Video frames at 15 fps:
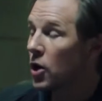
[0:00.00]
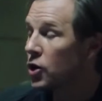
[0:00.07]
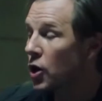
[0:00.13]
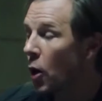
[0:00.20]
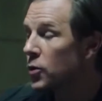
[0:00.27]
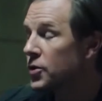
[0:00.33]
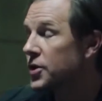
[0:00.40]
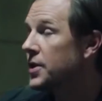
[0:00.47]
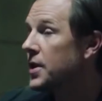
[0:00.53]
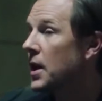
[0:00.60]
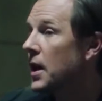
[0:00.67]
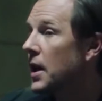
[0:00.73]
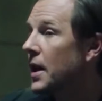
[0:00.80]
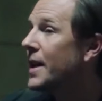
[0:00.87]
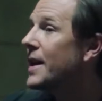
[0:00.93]
your
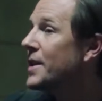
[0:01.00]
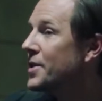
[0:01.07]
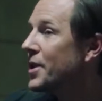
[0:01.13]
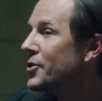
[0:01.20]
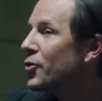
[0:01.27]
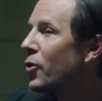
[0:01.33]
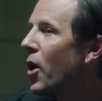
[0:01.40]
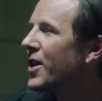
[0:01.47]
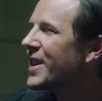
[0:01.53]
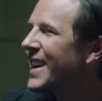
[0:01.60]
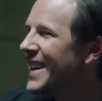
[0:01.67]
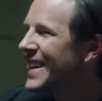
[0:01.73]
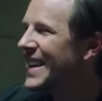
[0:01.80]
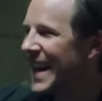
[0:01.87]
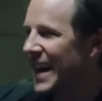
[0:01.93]
confidence level, your
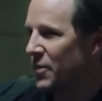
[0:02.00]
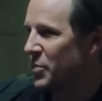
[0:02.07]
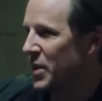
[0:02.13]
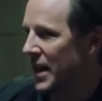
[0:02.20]
ownership of